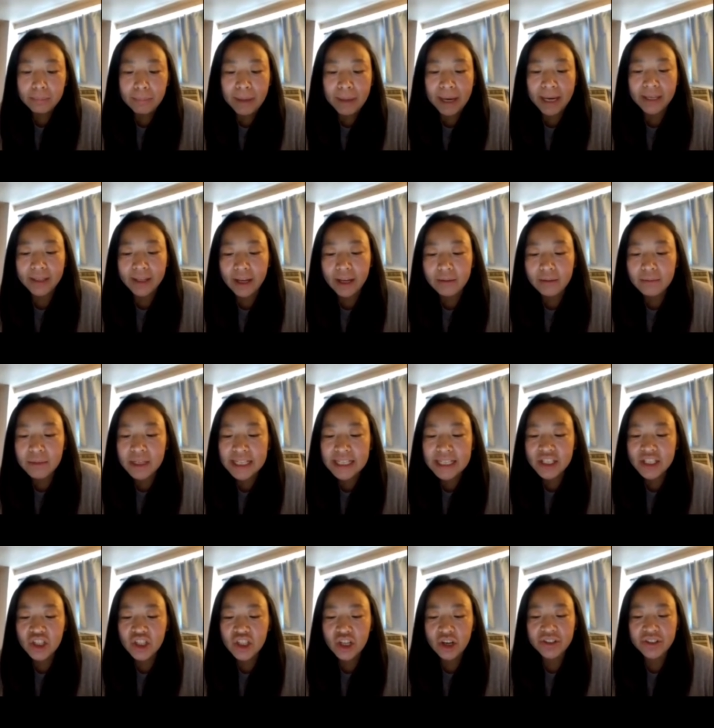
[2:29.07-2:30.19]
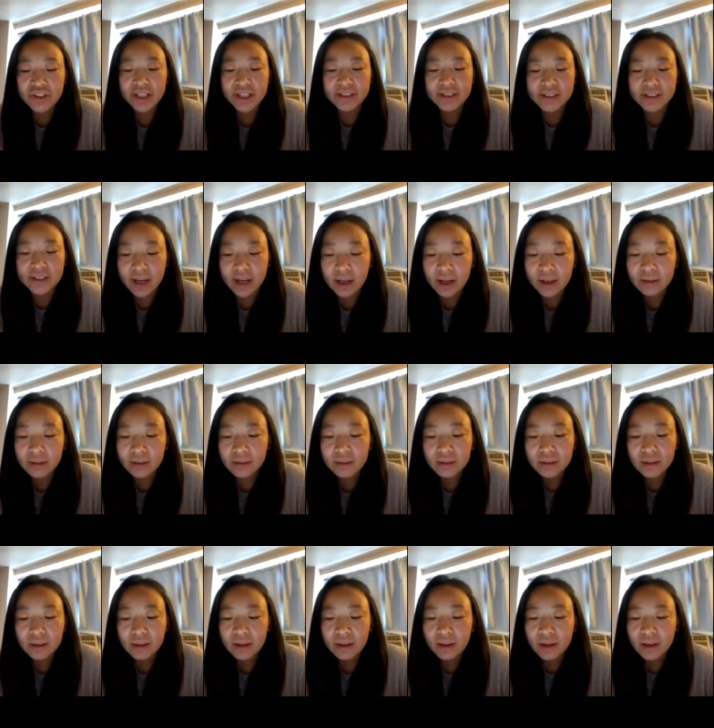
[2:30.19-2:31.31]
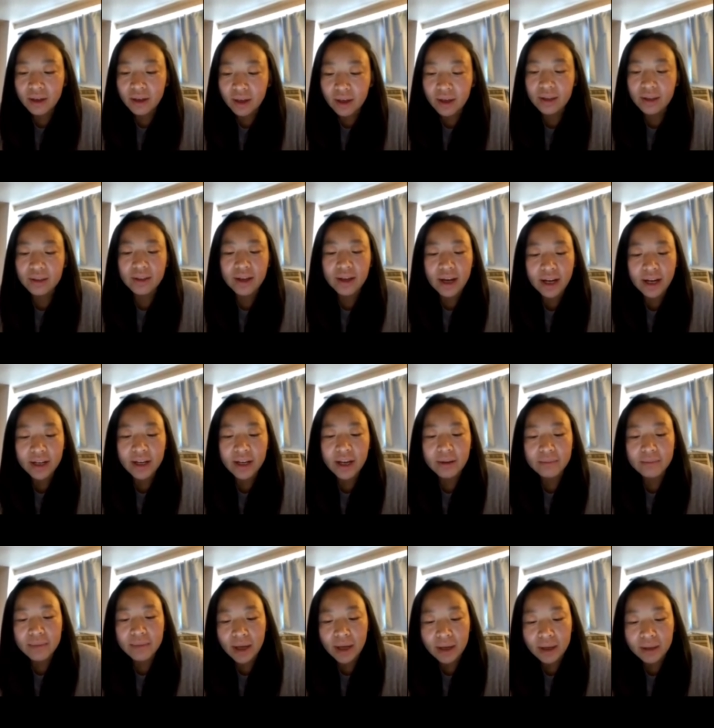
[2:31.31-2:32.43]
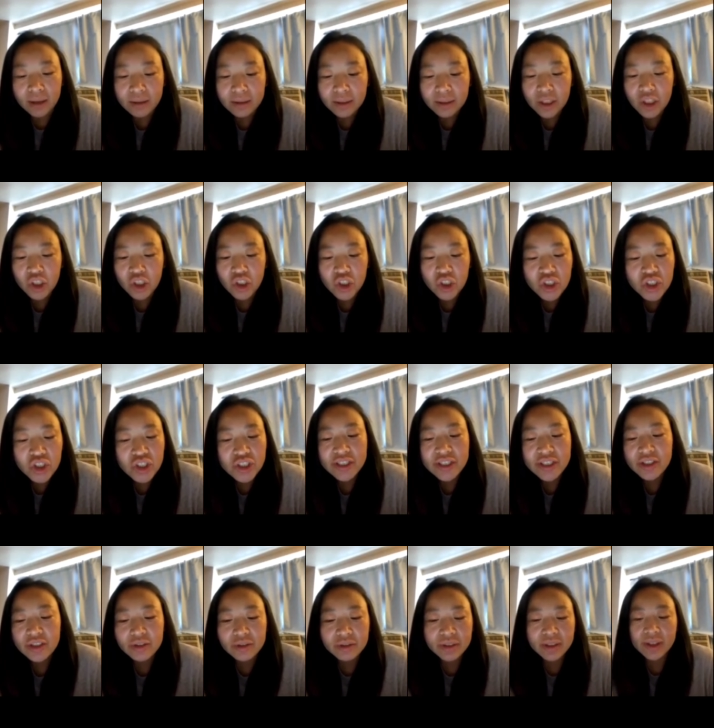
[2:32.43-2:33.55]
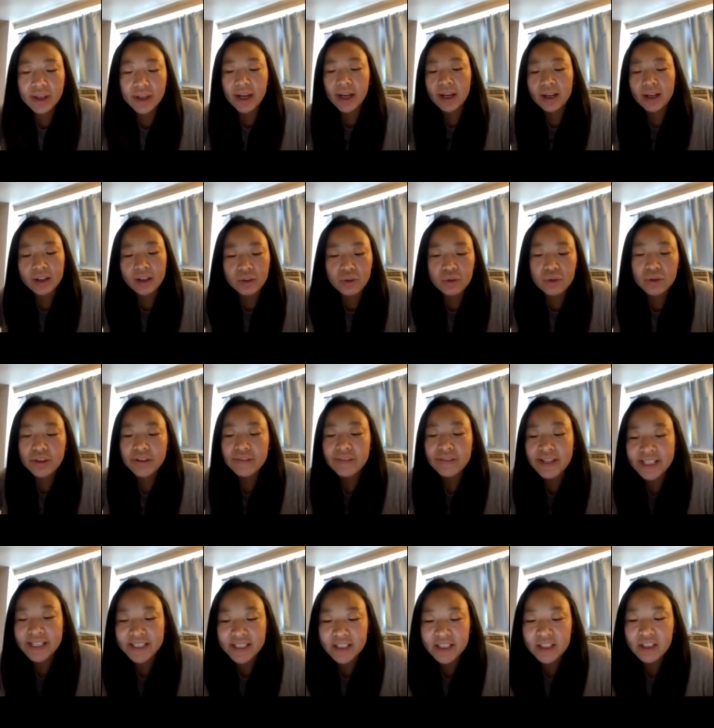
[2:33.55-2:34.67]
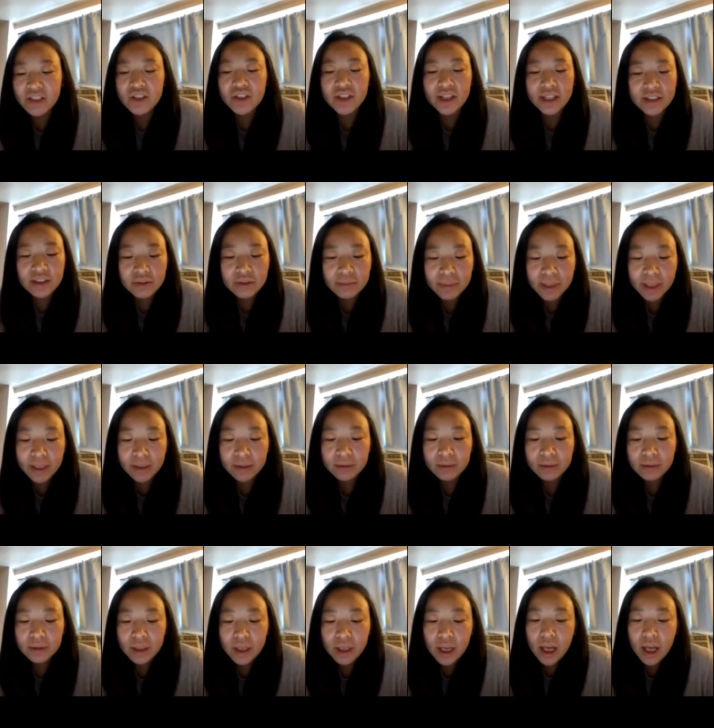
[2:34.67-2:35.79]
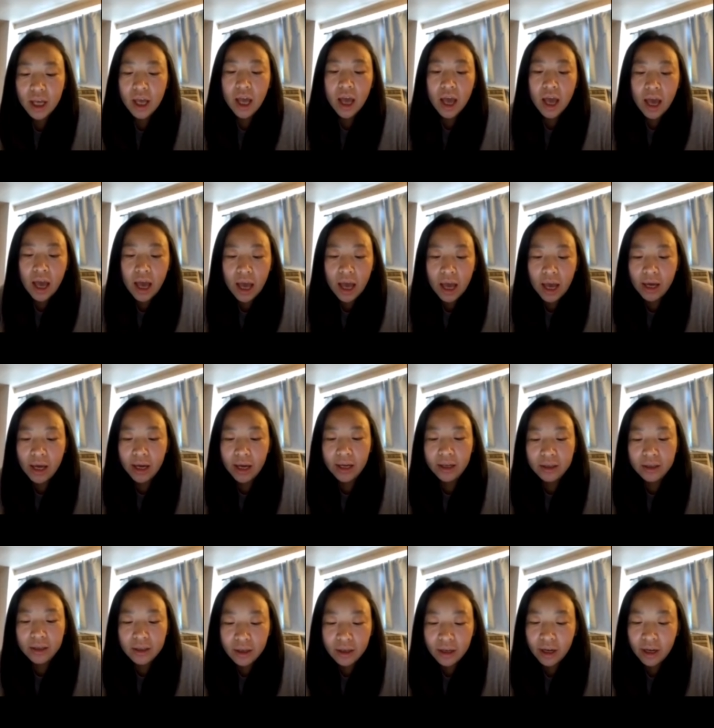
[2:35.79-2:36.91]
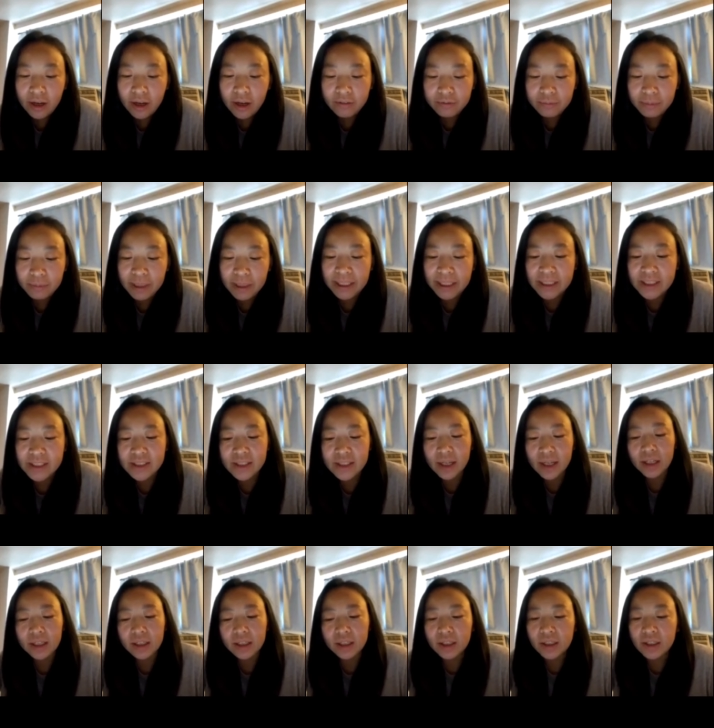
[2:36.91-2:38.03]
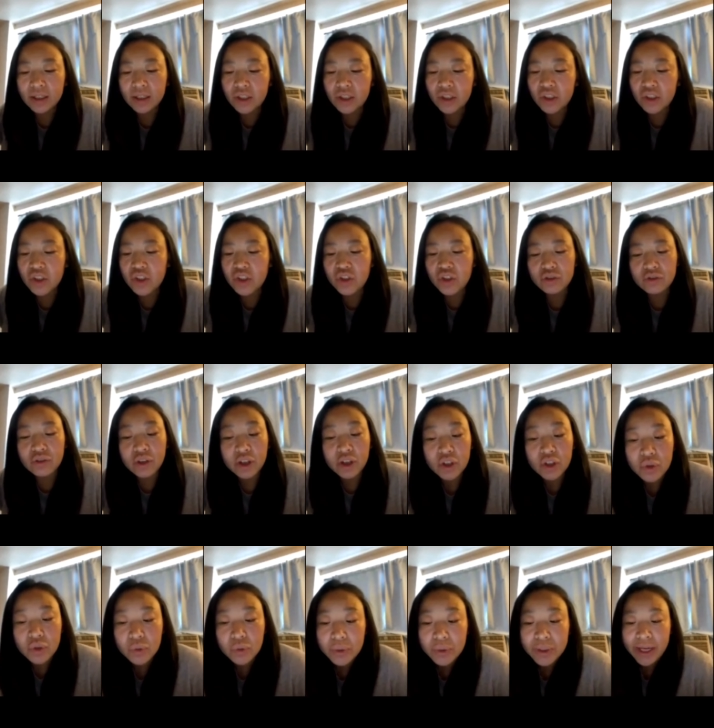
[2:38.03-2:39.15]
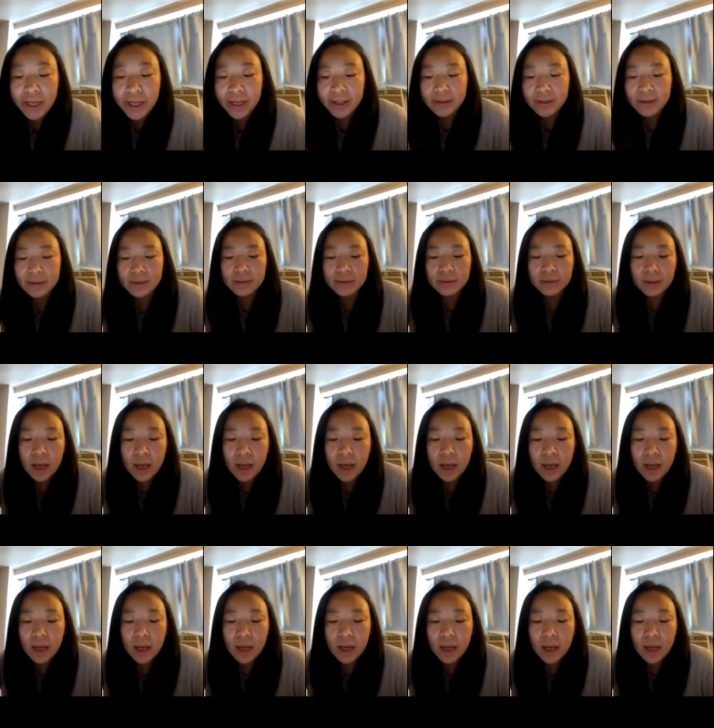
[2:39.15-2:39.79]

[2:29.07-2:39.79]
My name is Xiaoxia Zhang, and I am an English student at the University Settlement. I have been studying English for two years.